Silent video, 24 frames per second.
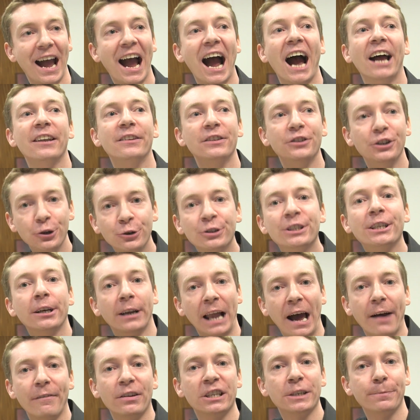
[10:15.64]
and you still
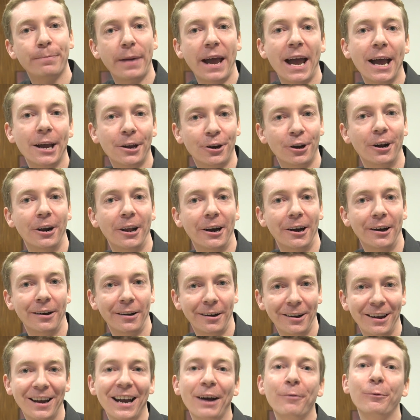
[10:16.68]
have a spare colour
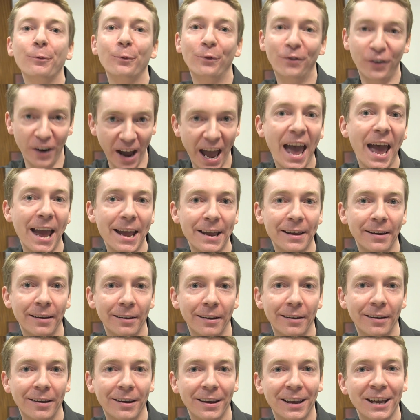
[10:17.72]
for A.
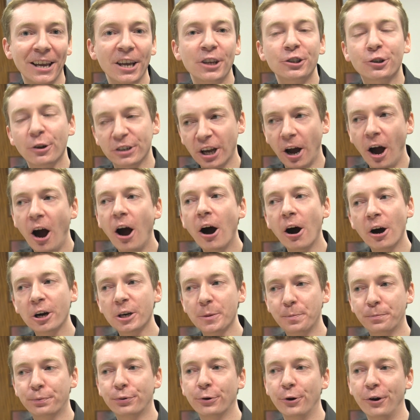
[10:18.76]
So it's a
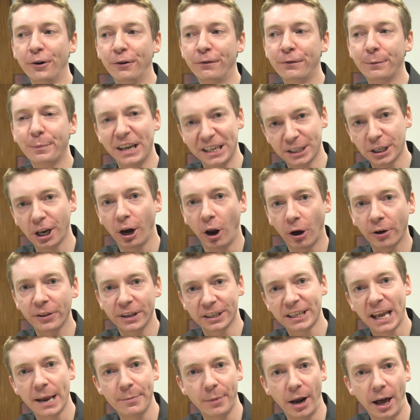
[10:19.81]
harder proof, but it's along the
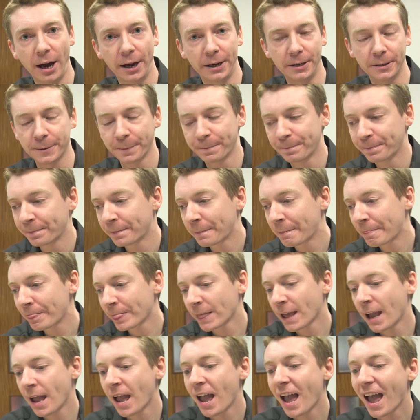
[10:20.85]
same lines.
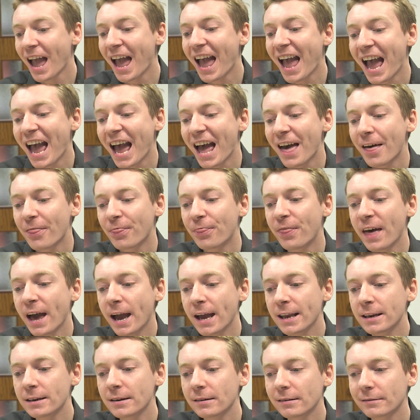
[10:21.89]

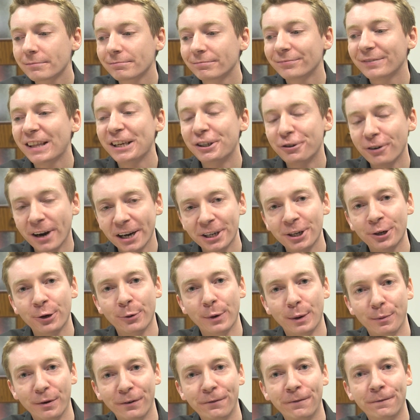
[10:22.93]
Then they try to do
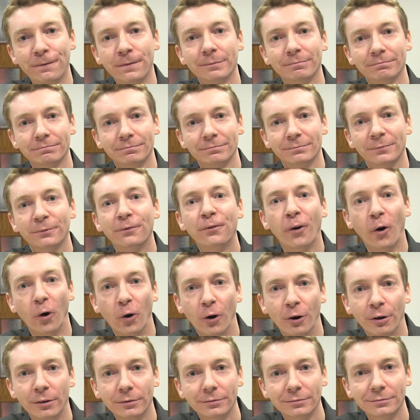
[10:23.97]
it with
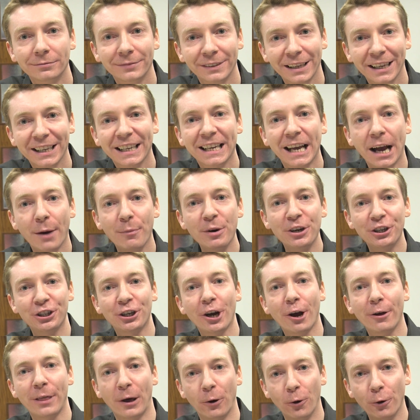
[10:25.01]
four. Can we
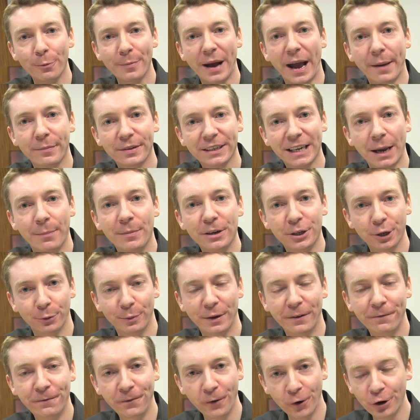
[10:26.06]
show that all maps can be done
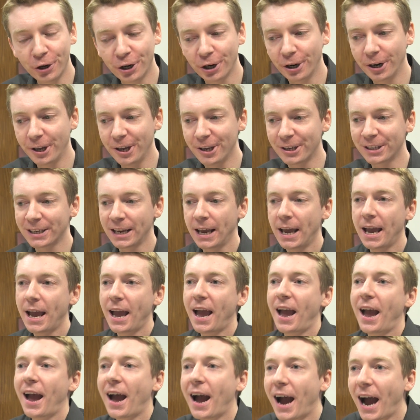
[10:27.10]
with four colours?
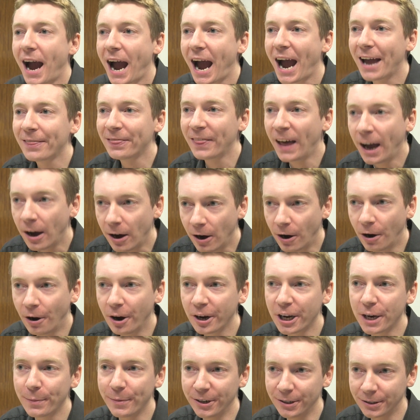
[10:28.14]
And that
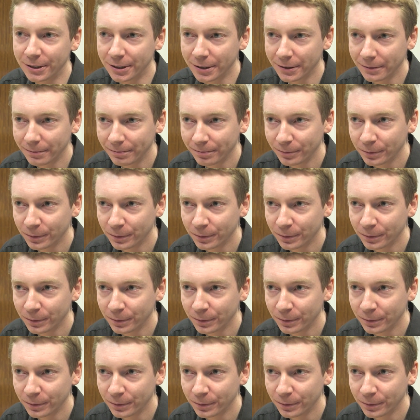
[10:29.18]
argument